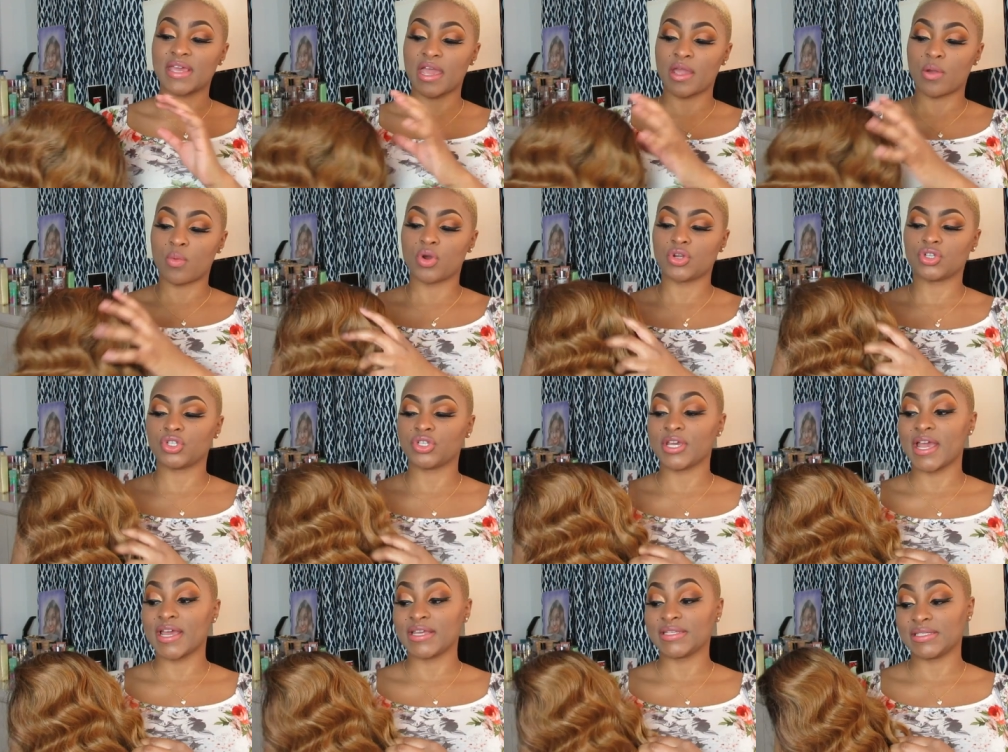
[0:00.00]
I want you
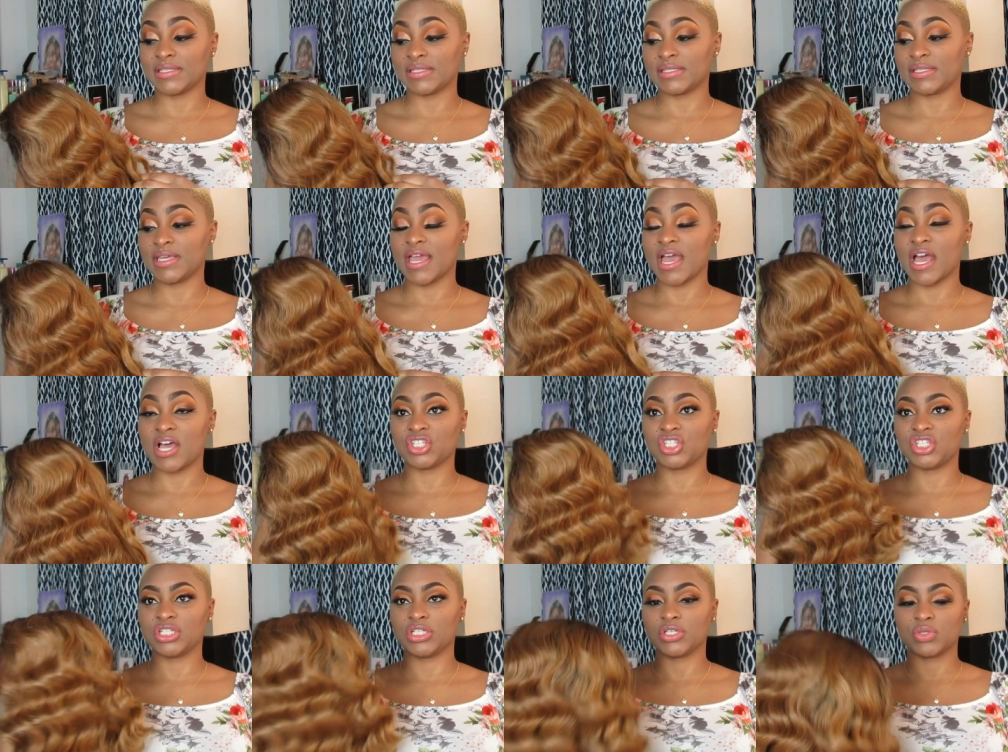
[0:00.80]
guys to see how
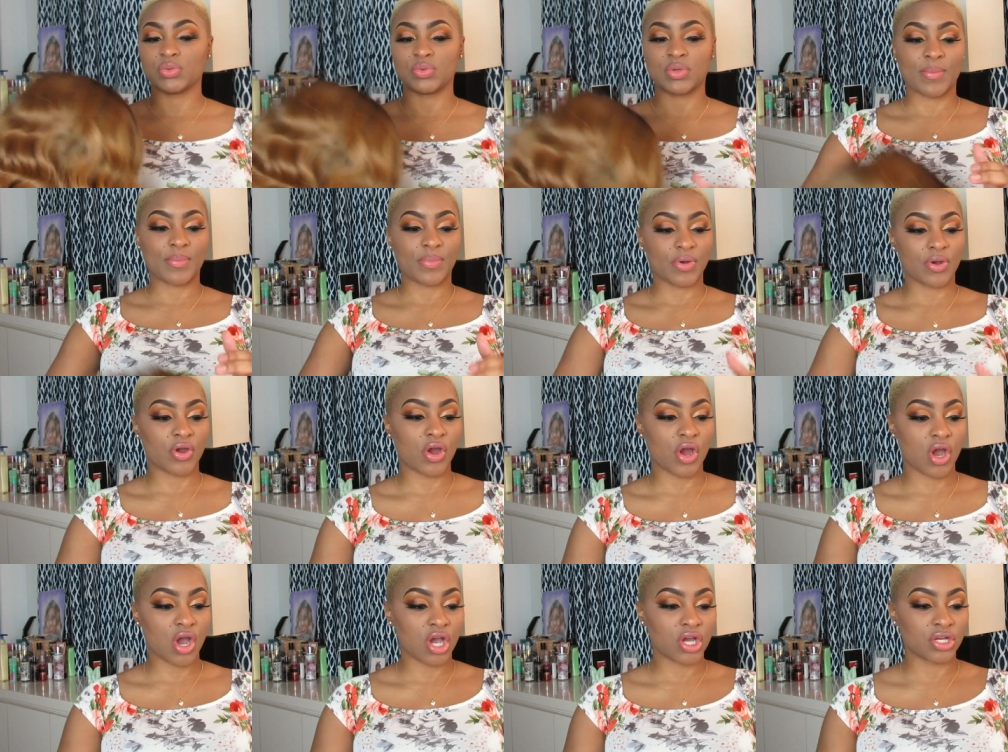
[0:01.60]
she looks when I put her
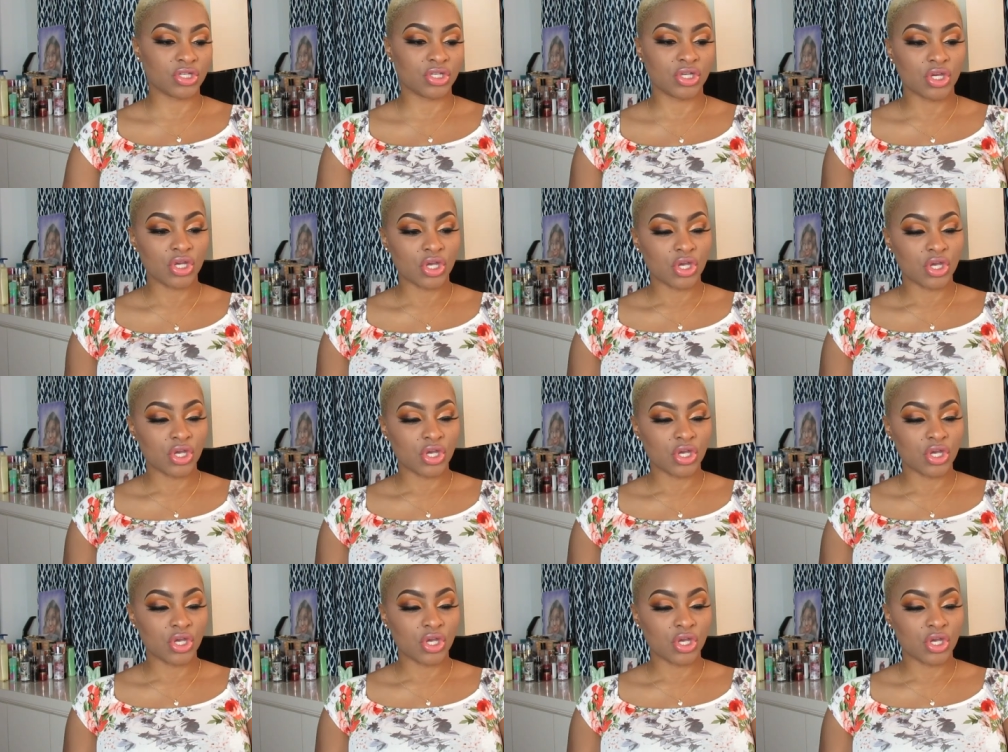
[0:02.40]
on